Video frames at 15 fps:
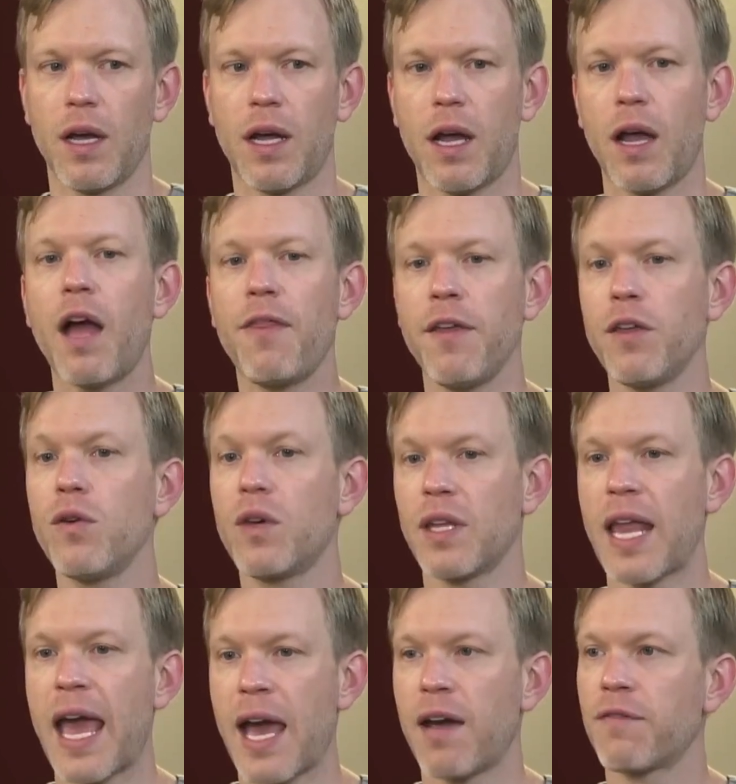I think you
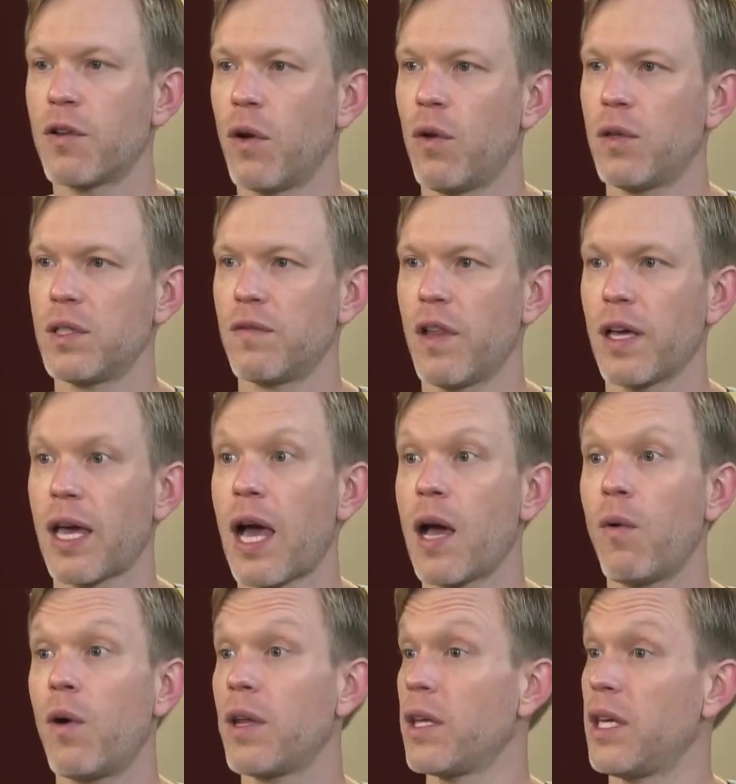can have goals of like,
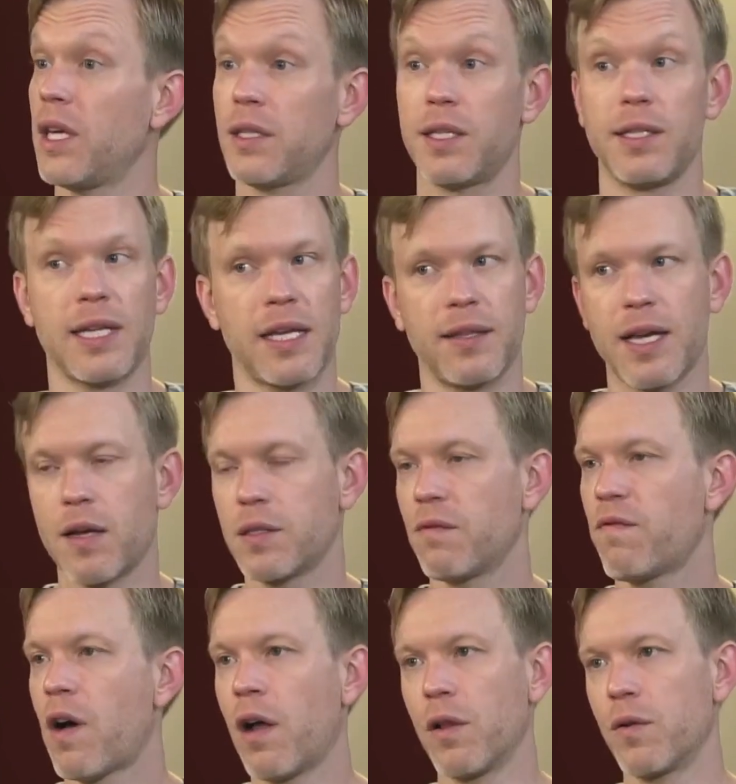I want to get to
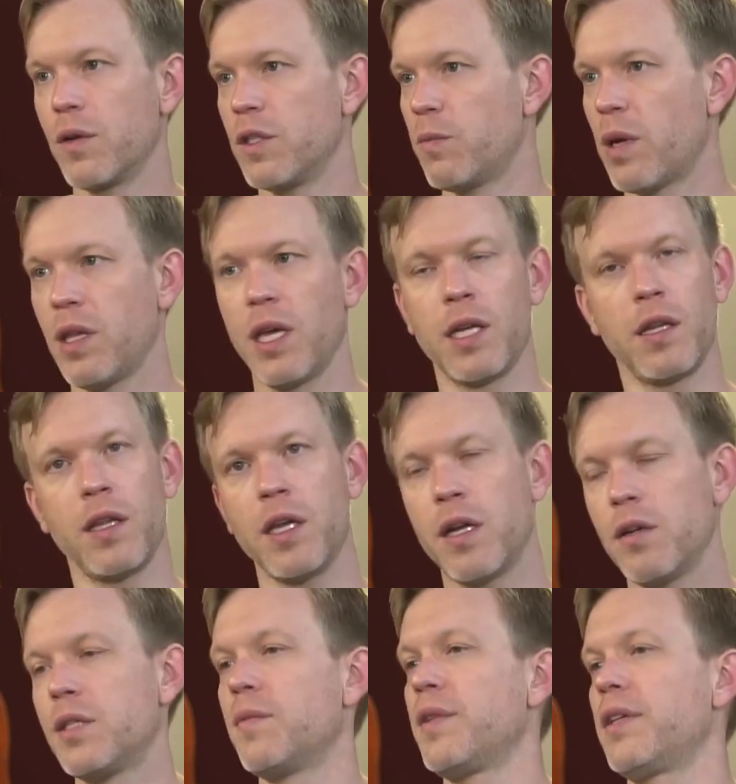10,000 followers by the end of the
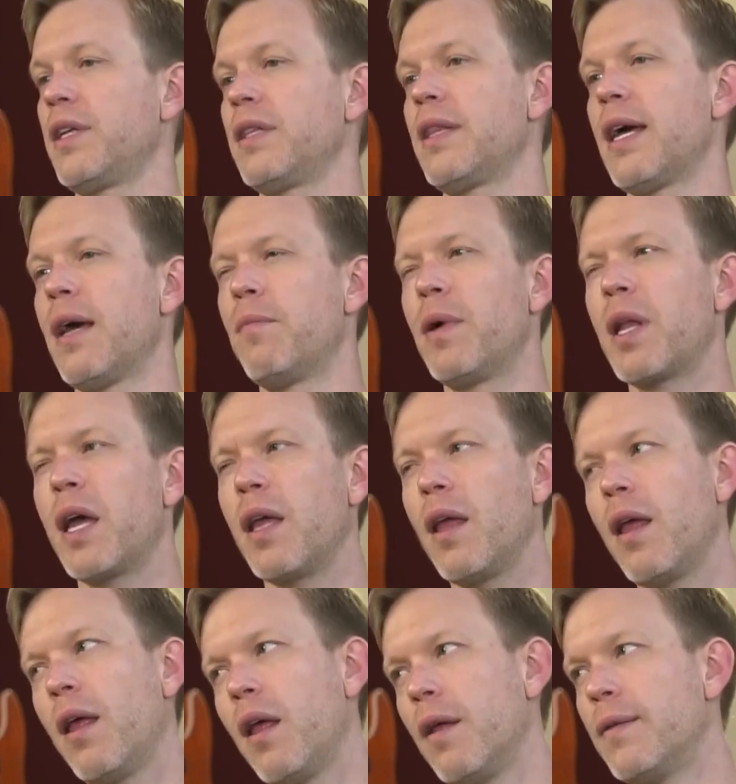year, something like that. But I
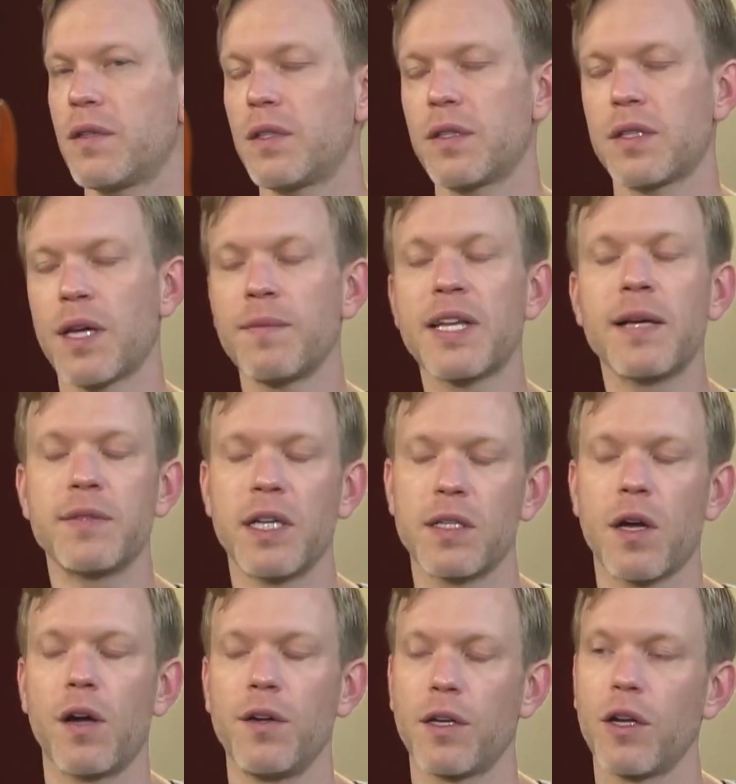sometimes
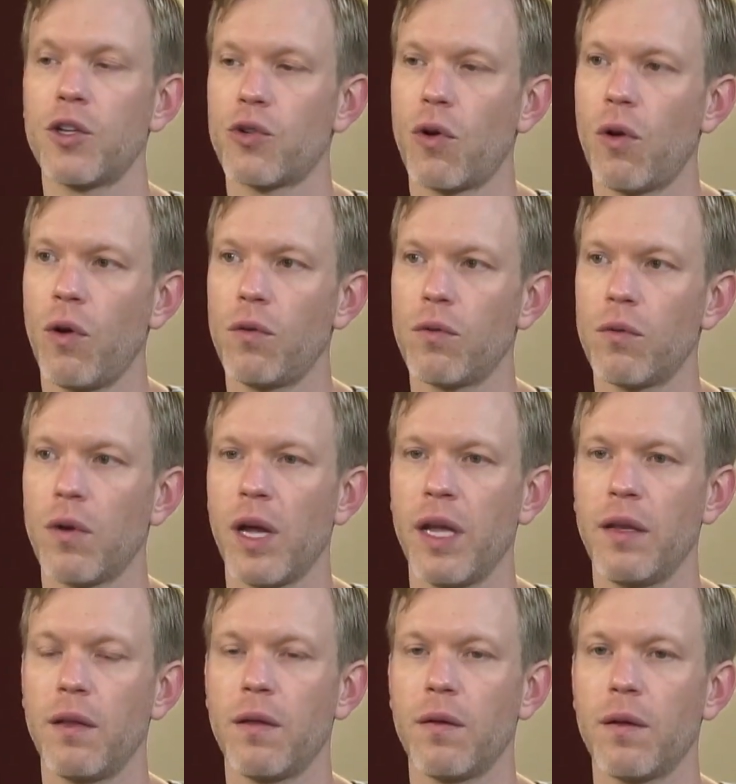that's hard to control,
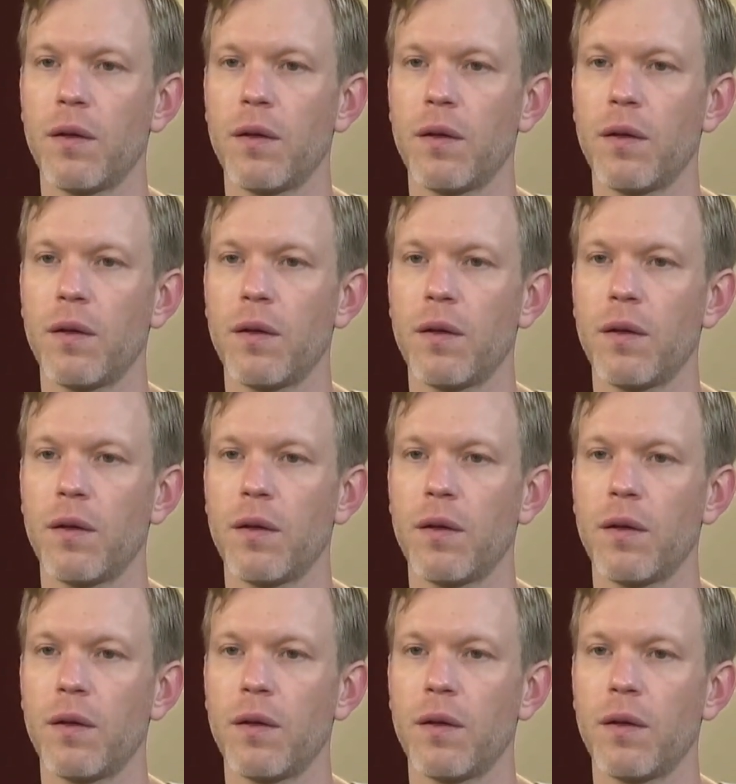right?